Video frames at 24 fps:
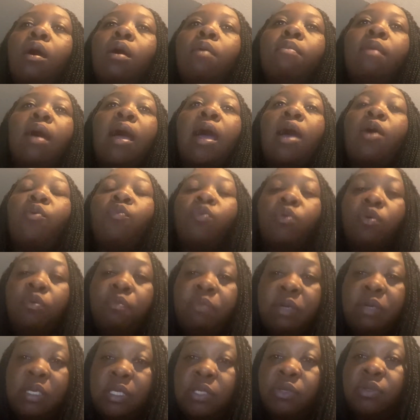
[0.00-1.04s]
I will
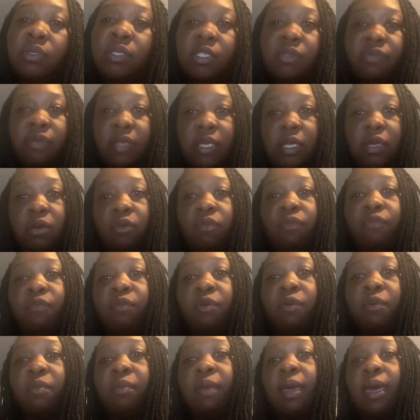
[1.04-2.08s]
be doing this video
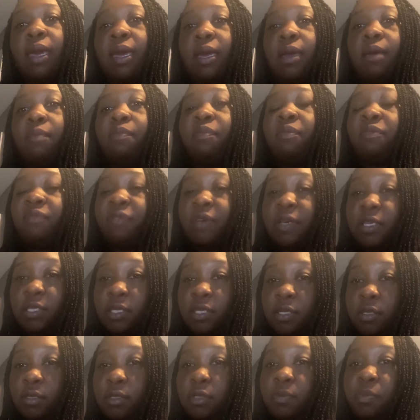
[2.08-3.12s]
from a
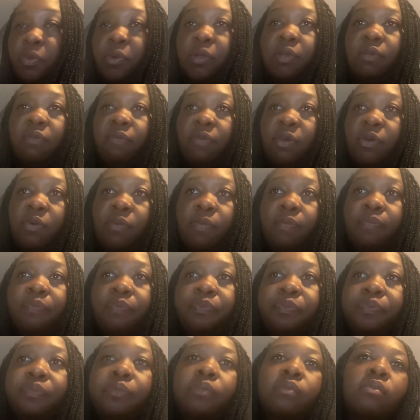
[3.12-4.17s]
professor's point of view.
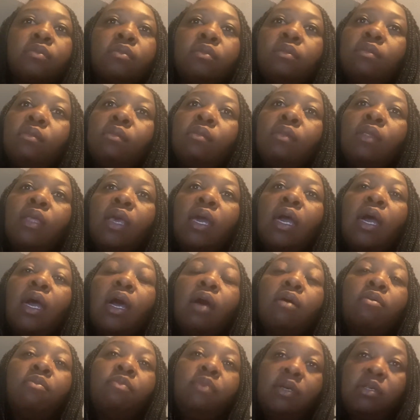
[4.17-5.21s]
I'll
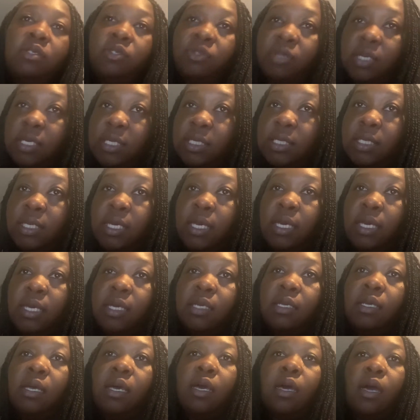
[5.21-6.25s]
be addressing
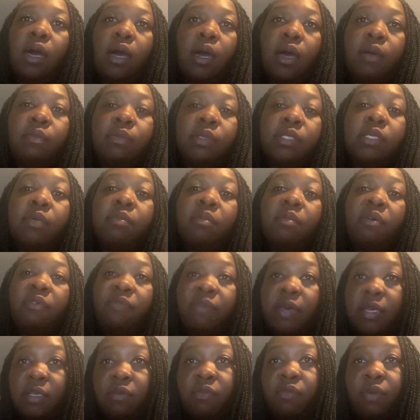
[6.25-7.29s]
some
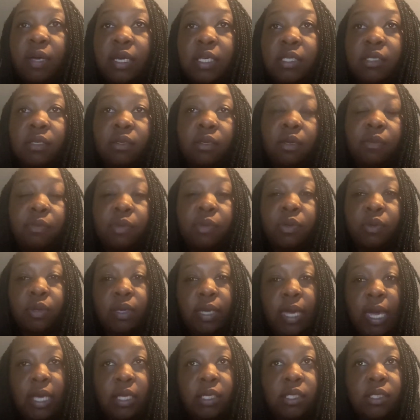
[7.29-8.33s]
effective ways of
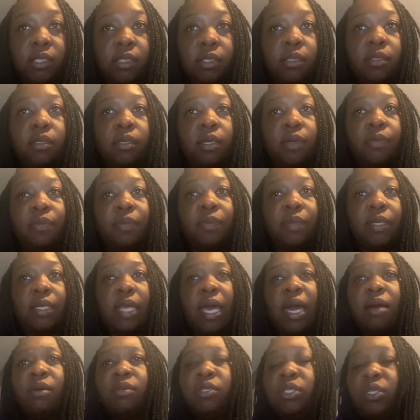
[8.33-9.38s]
communication and
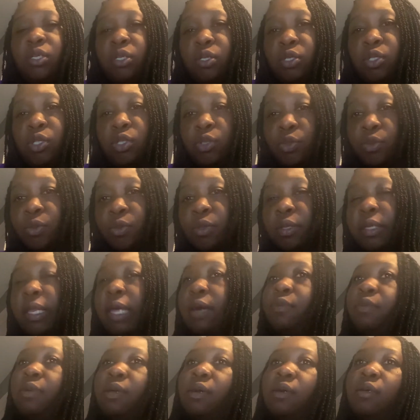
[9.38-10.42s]
how to ensure that
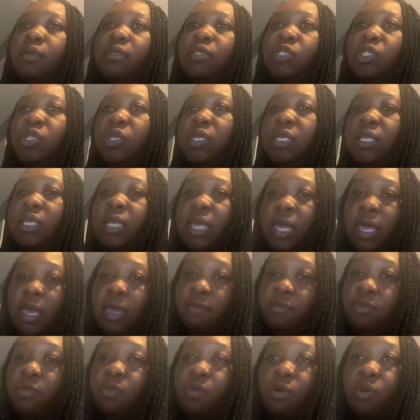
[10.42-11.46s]
we are treating
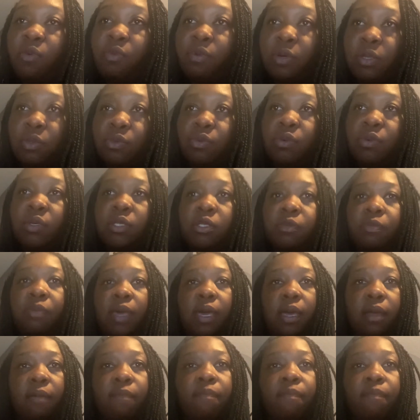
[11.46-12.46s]
everyone with respect.